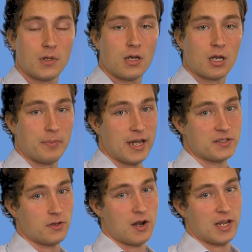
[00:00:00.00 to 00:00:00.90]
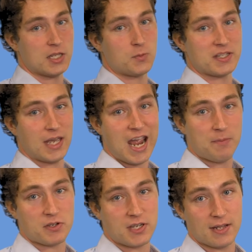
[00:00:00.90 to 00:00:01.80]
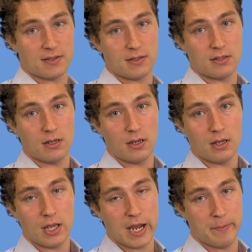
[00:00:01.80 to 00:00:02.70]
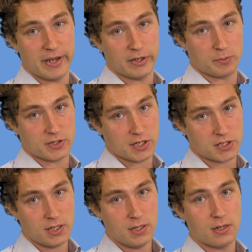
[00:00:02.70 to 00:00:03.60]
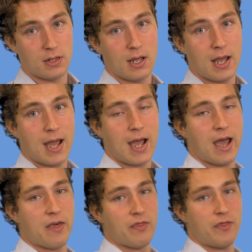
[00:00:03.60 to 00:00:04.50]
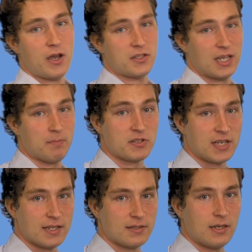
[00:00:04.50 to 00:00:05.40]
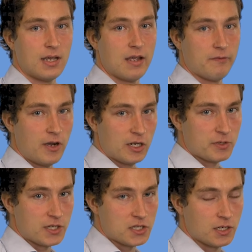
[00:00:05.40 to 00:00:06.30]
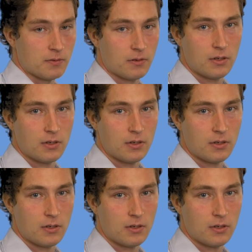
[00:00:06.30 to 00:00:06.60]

compared to only 28% in medial position and 13% in final position.